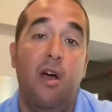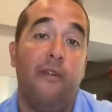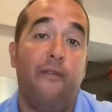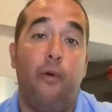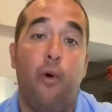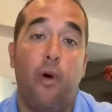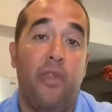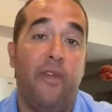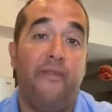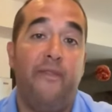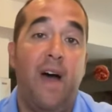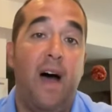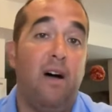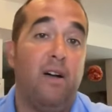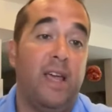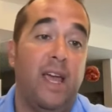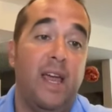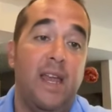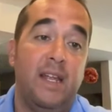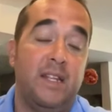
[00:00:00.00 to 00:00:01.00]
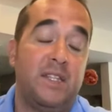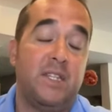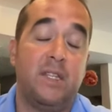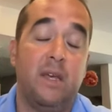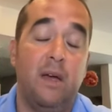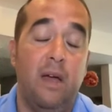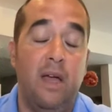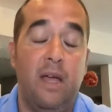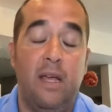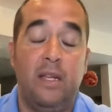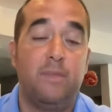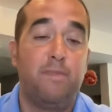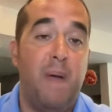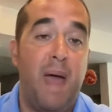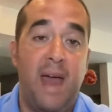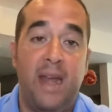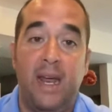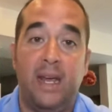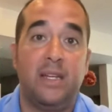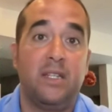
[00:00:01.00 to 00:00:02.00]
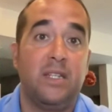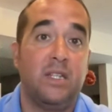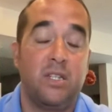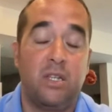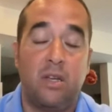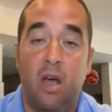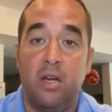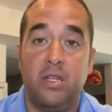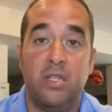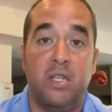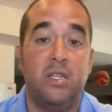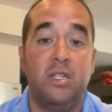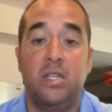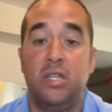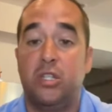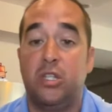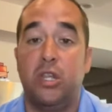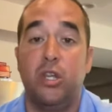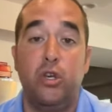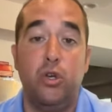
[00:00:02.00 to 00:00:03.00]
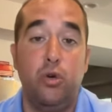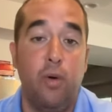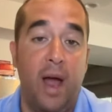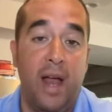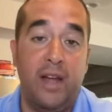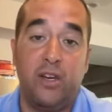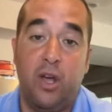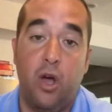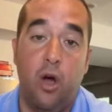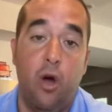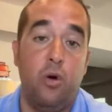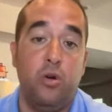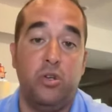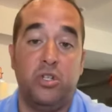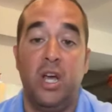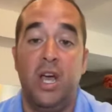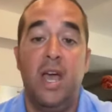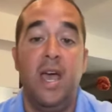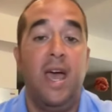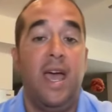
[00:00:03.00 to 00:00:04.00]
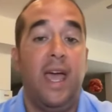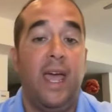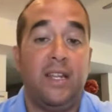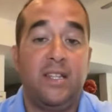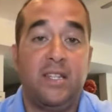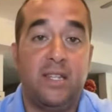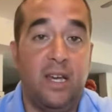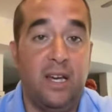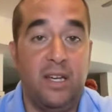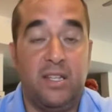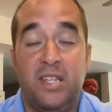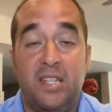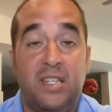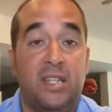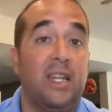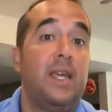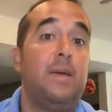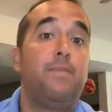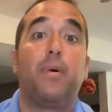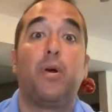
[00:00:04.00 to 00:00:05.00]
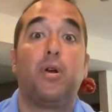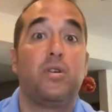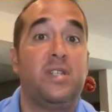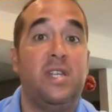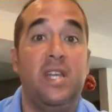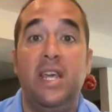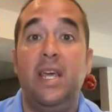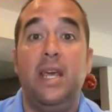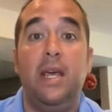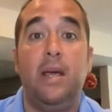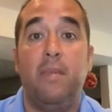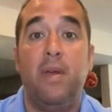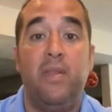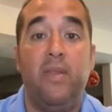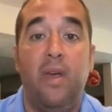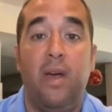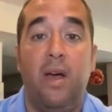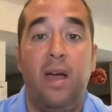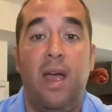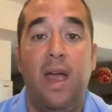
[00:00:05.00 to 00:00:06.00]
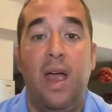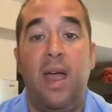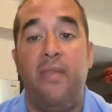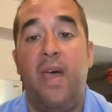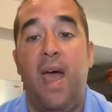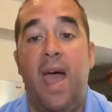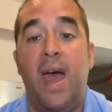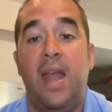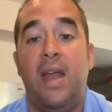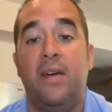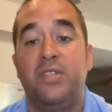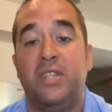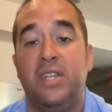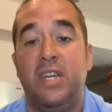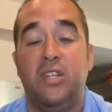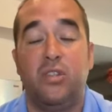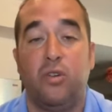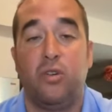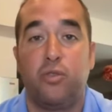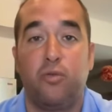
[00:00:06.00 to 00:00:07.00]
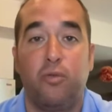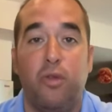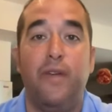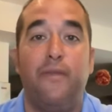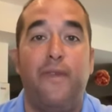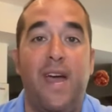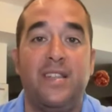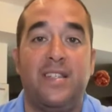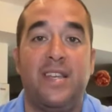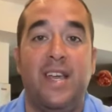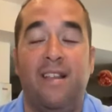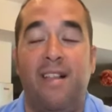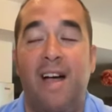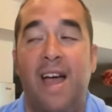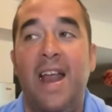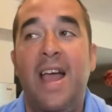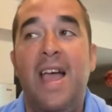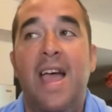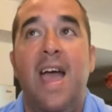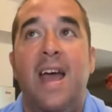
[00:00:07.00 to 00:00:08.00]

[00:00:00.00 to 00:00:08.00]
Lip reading: For the Falcon, it's Penix, it's Cousins, it's the new head coach, it's the sleeper team in the NFC. So it's a really fascinating line.